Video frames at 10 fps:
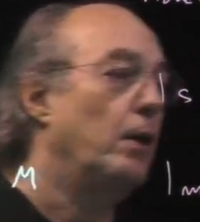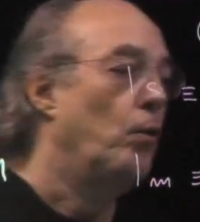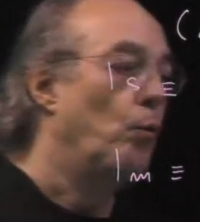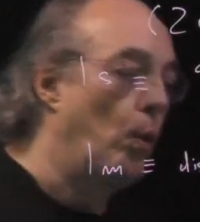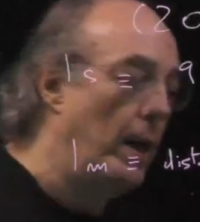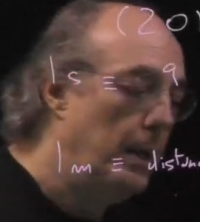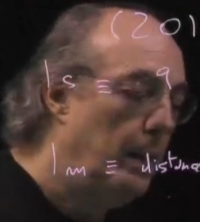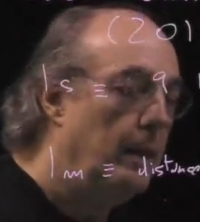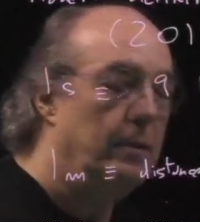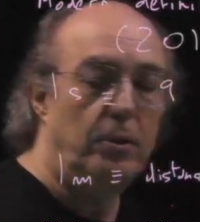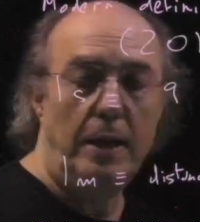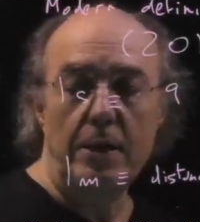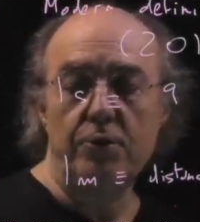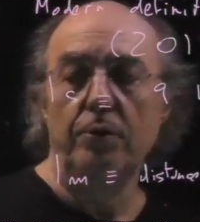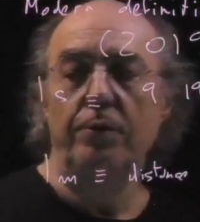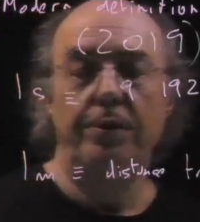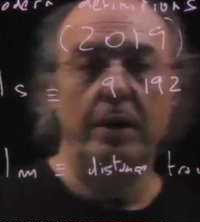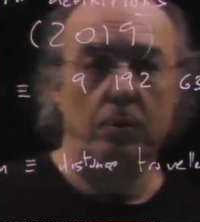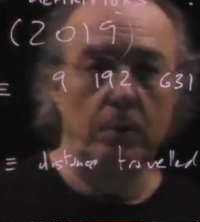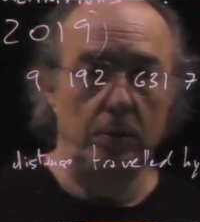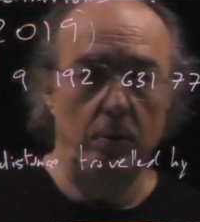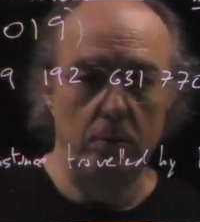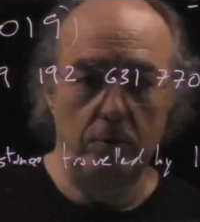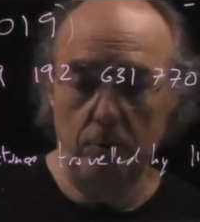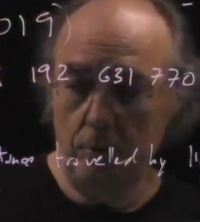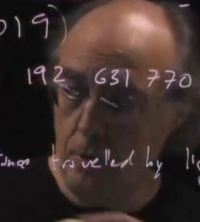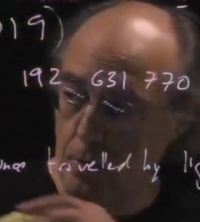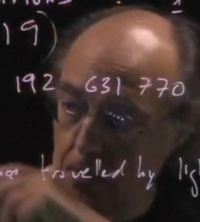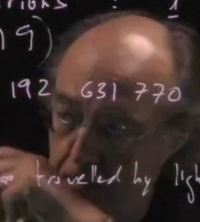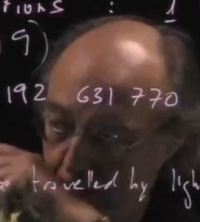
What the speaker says: Well, the natural thing when you go to the